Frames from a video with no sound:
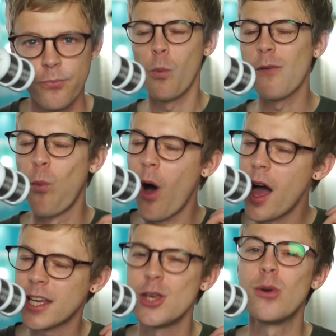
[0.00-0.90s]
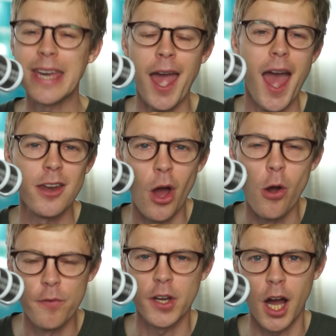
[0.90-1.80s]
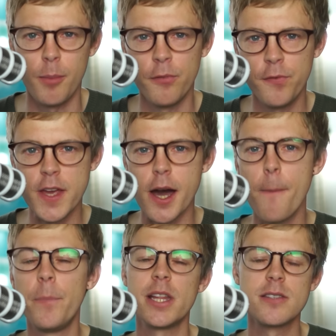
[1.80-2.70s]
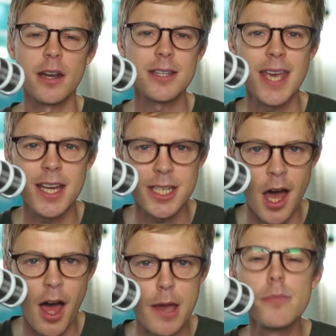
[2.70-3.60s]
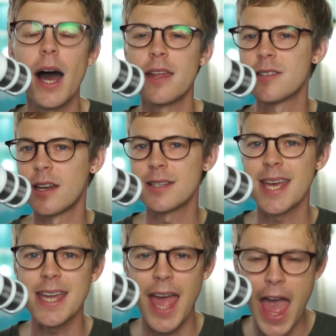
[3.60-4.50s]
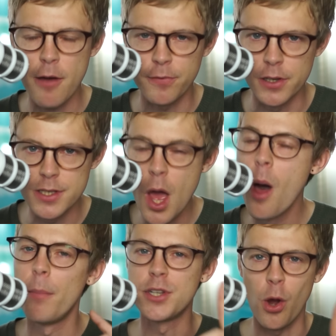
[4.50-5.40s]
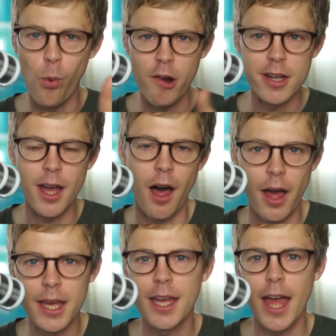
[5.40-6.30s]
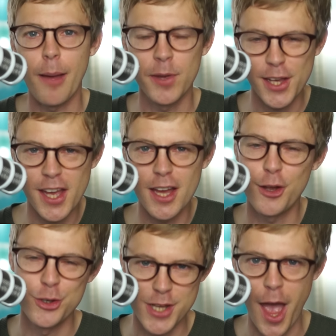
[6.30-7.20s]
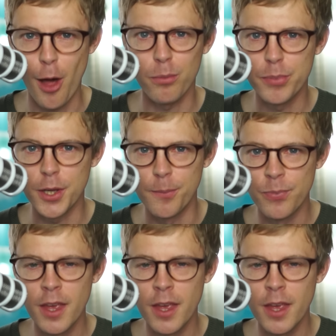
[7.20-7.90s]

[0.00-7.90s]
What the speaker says: With work, you can overcome fear, but it's going to take time and it's going to take effort. But don't worry, I am here to help you.